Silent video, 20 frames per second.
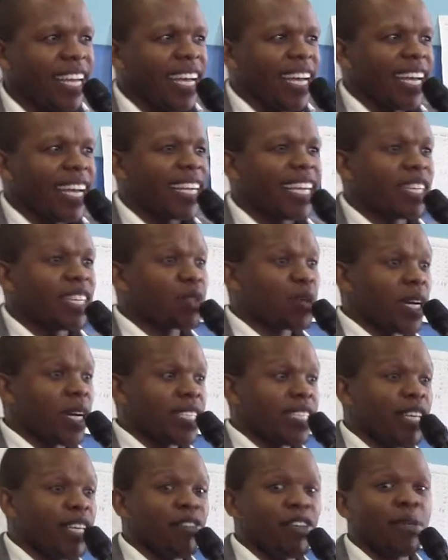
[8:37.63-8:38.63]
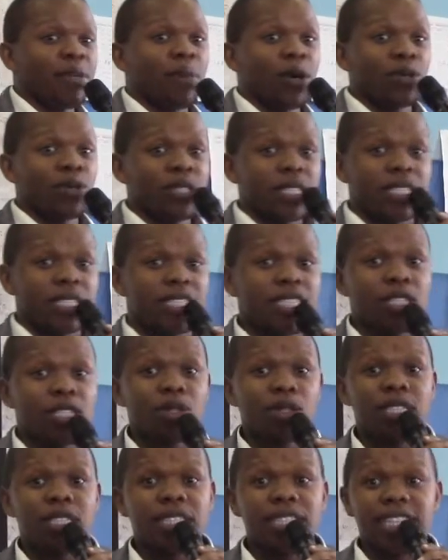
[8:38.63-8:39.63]
Guess what? Even Moses did
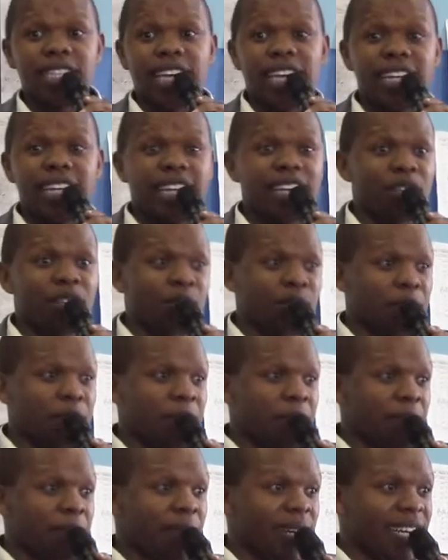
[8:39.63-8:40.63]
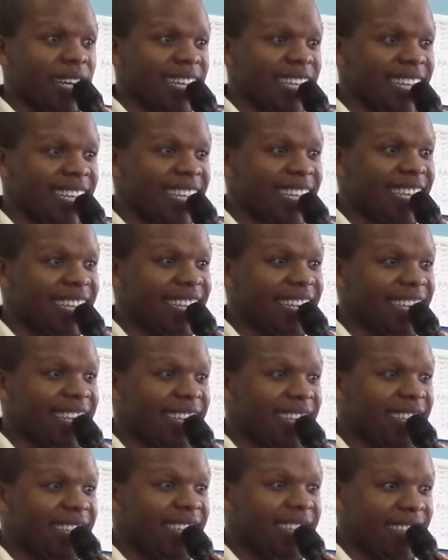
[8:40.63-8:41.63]
not see Canaan. You remember?
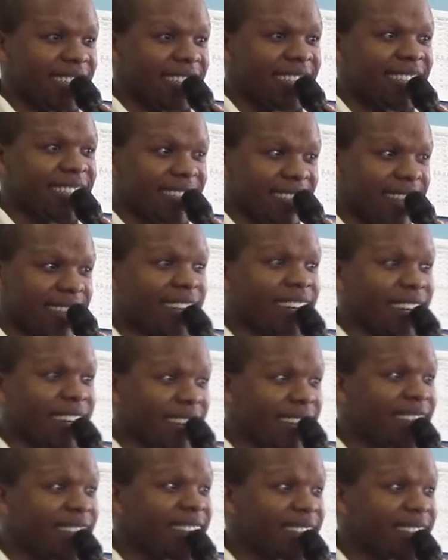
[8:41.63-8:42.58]
Yeah.